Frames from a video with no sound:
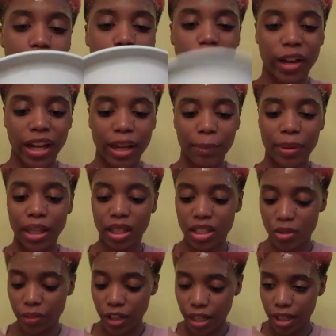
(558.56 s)
red, pinkish
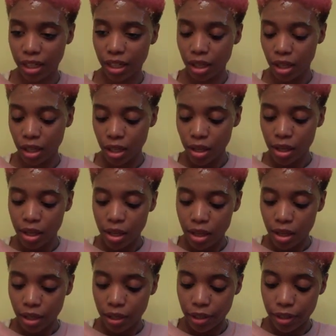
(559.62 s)
red?
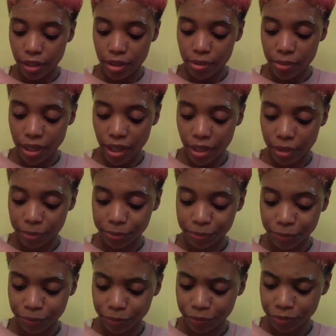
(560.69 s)
Yeah.
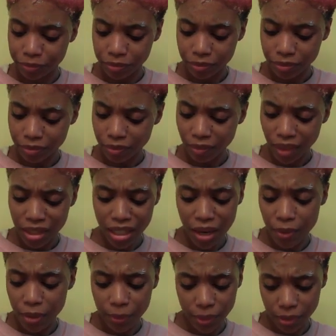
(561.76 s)
Not
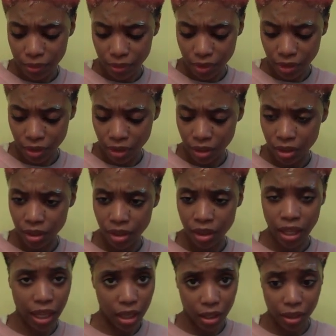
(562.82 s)
what I want
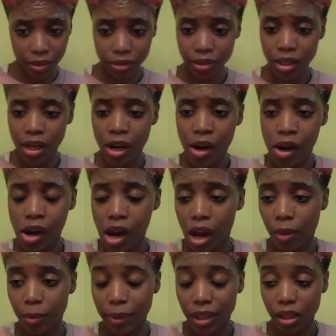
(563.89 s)
at all. I
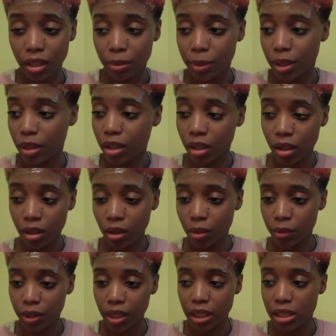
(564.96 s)
want my color to be
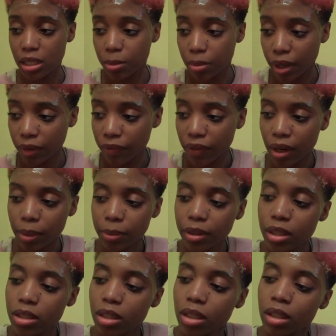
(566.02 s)
ridiculously bright and
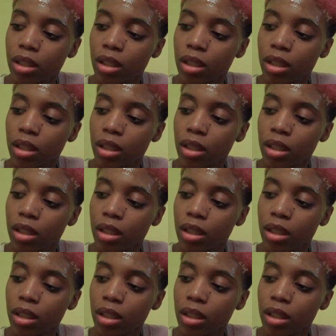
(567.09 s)
vibrant,